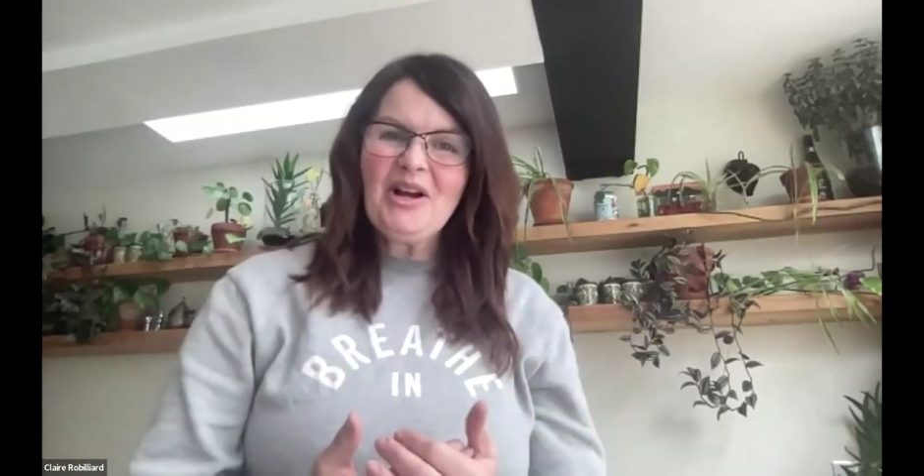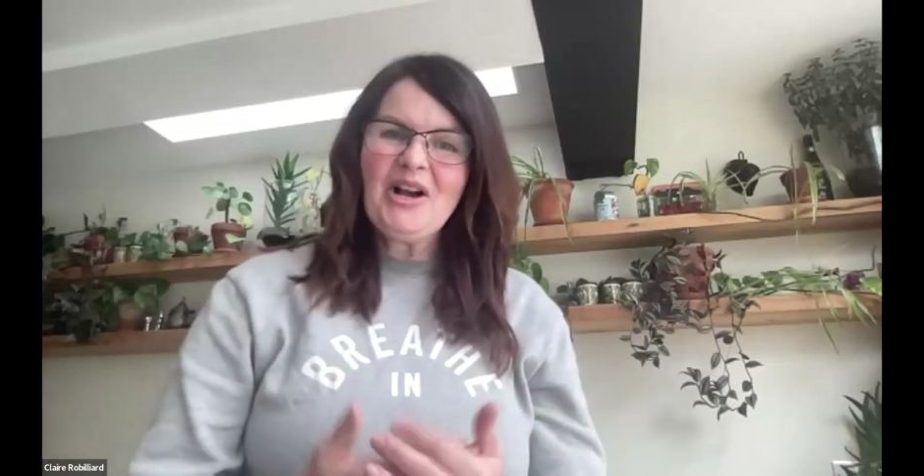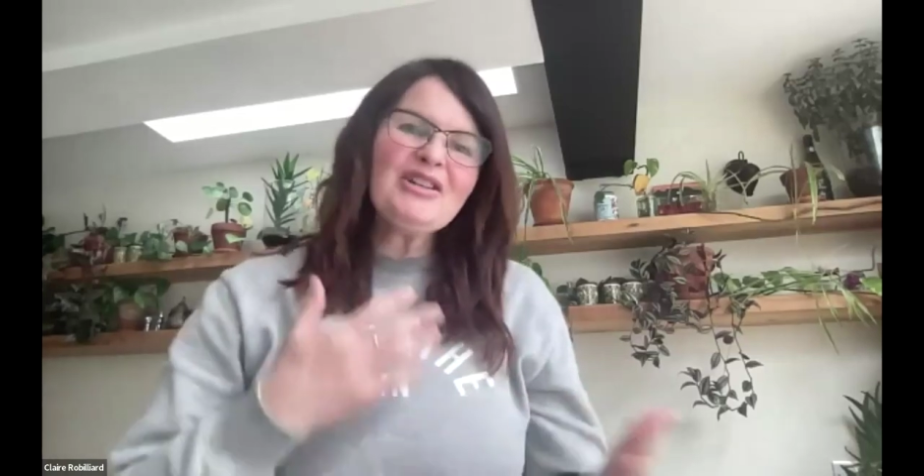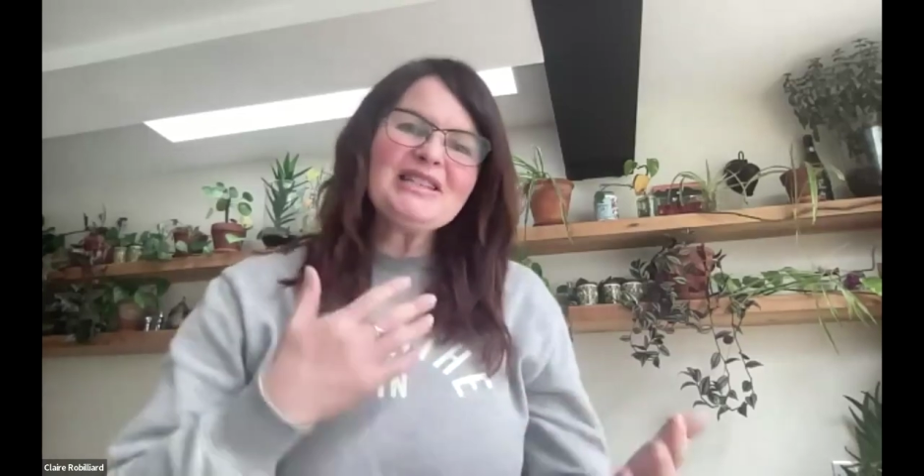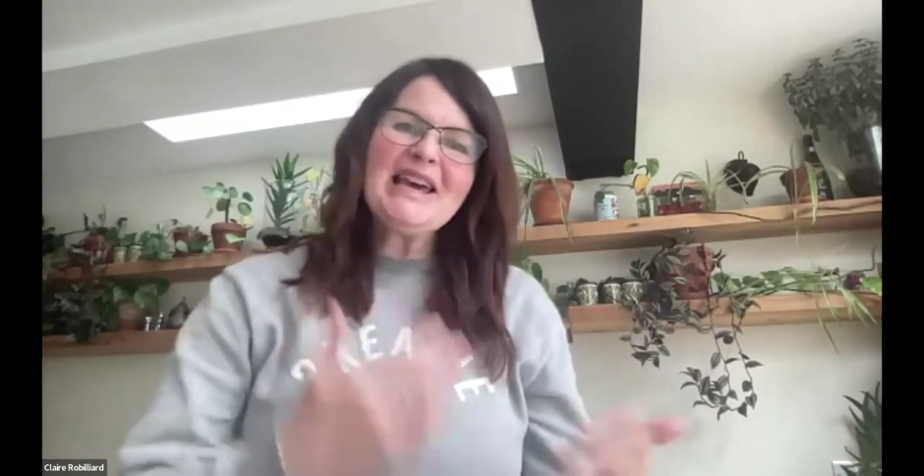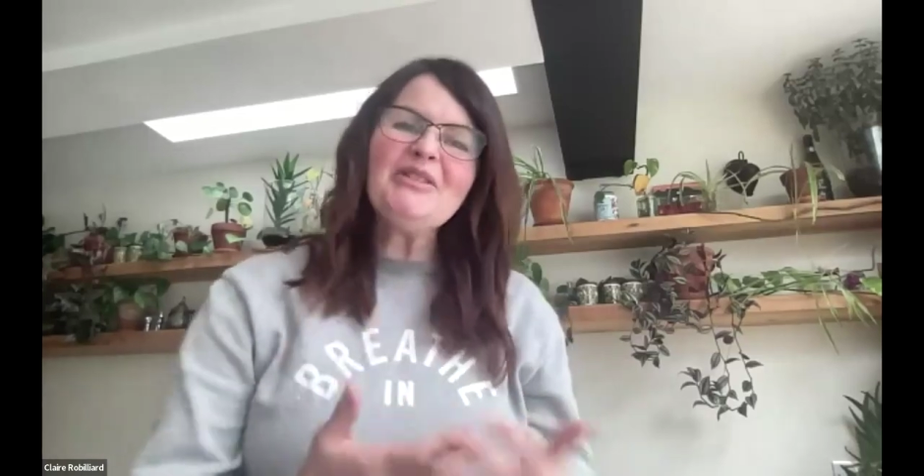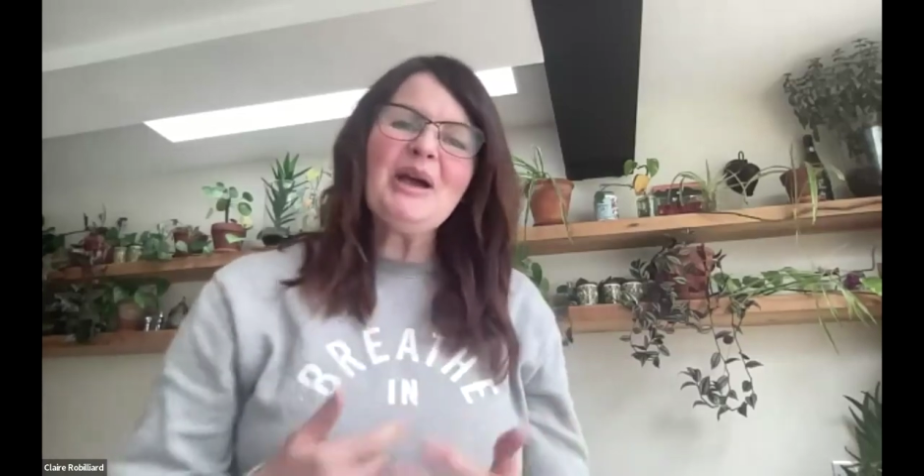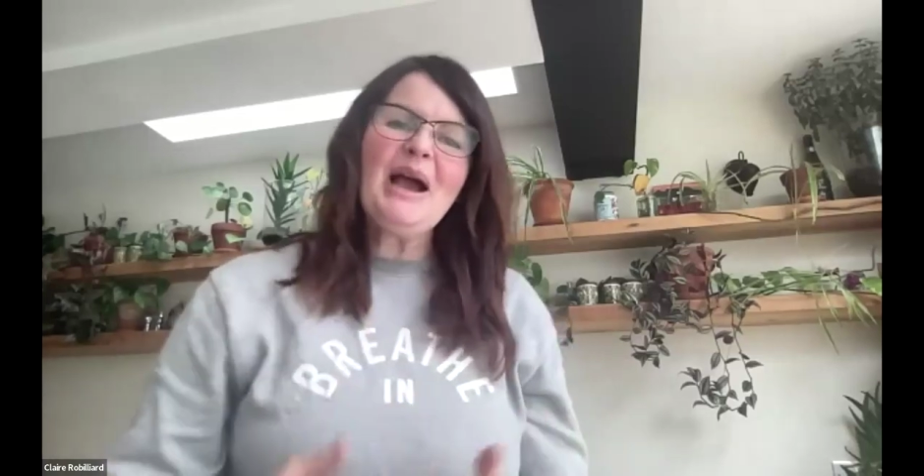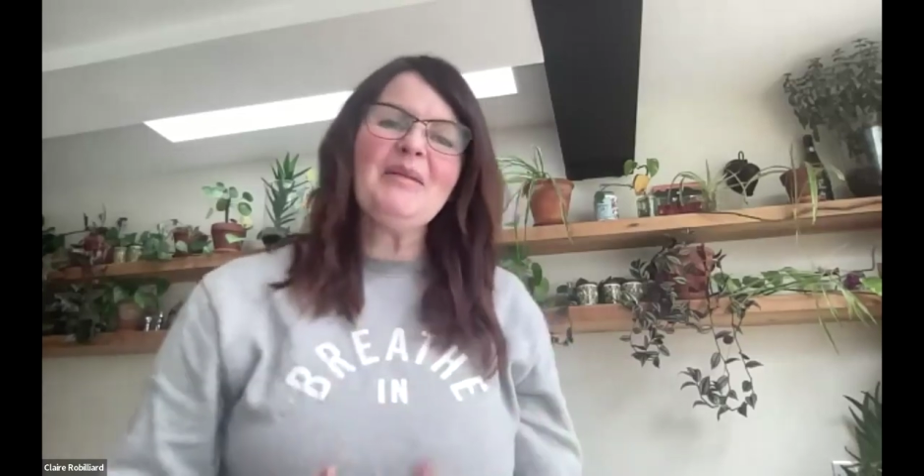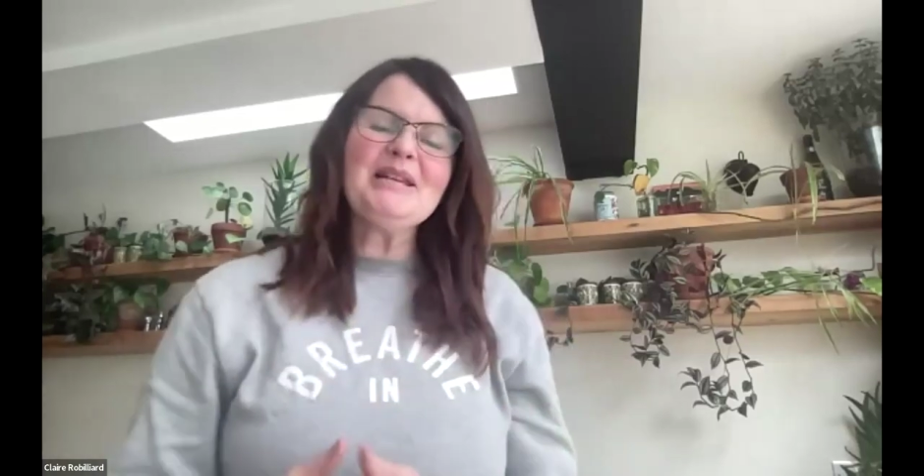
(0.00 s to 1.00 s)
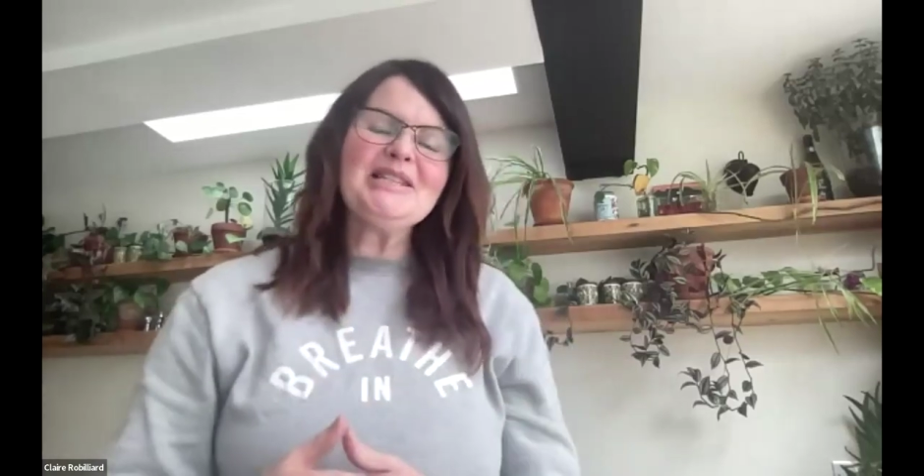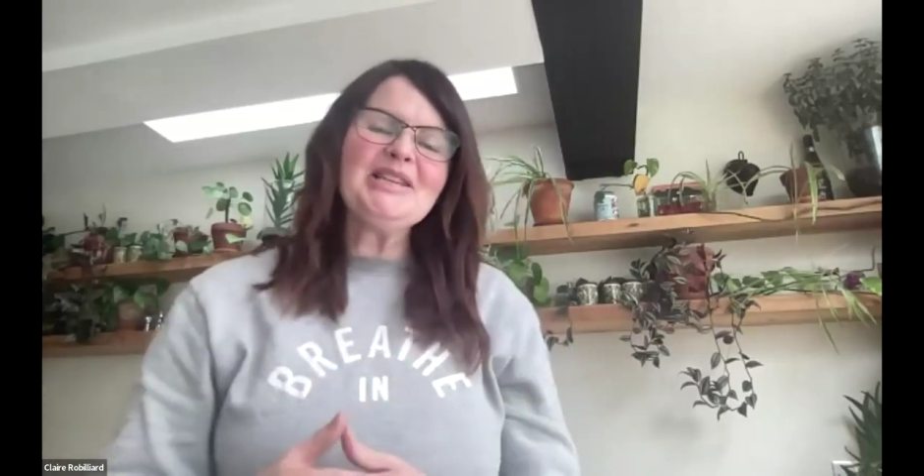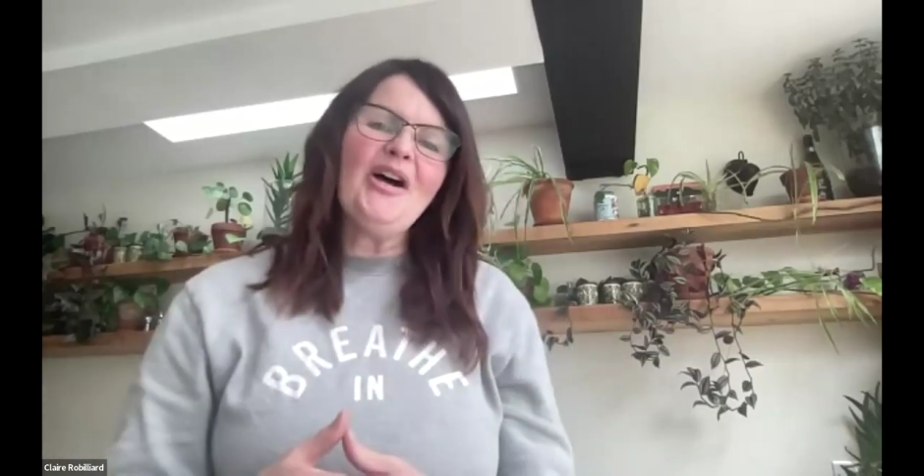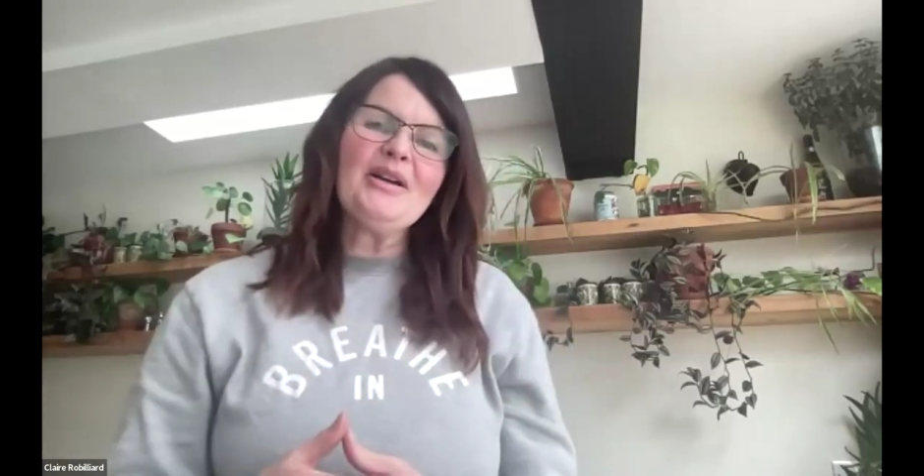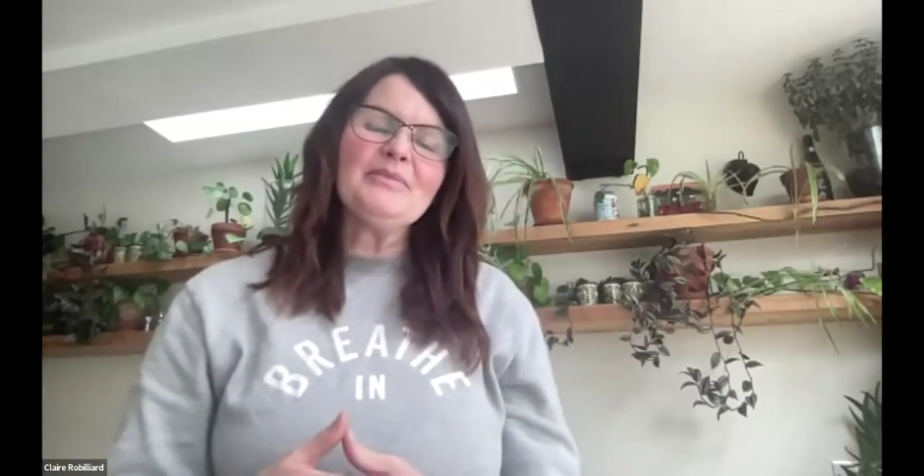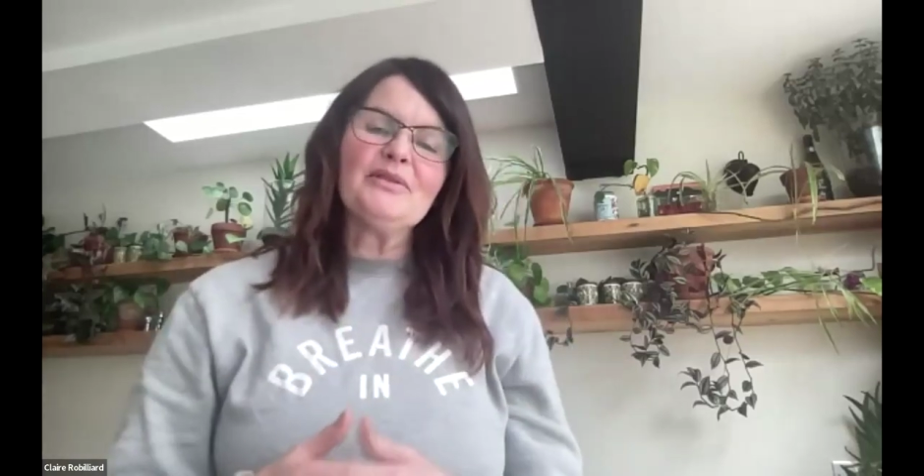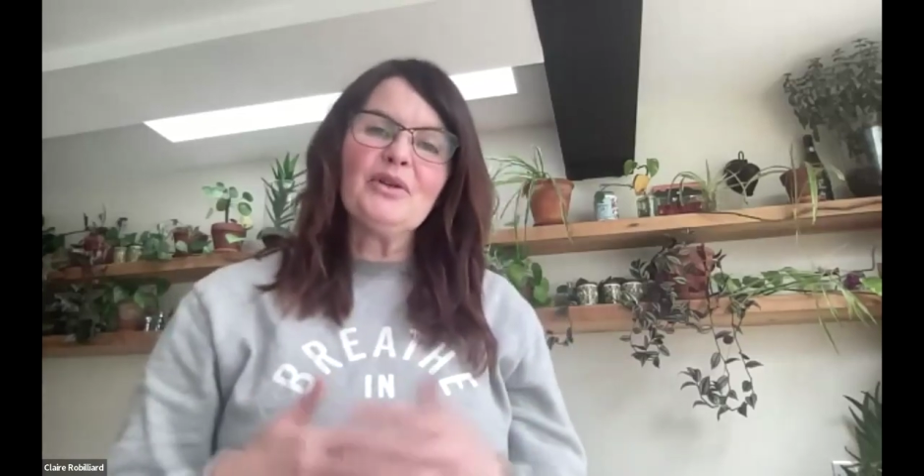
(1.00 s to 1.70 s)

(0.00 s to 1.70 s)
I can't tell you how many times